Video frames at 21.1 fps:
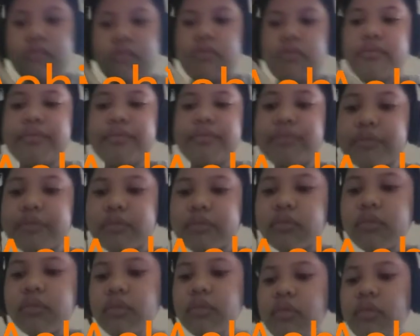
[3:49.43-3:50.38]
okay,
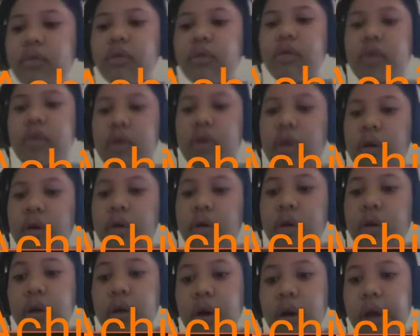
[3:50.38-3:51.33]
let's do weather
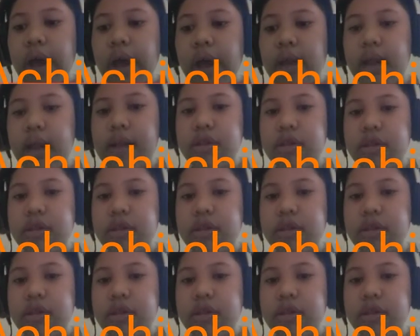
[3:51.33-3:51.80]
clear.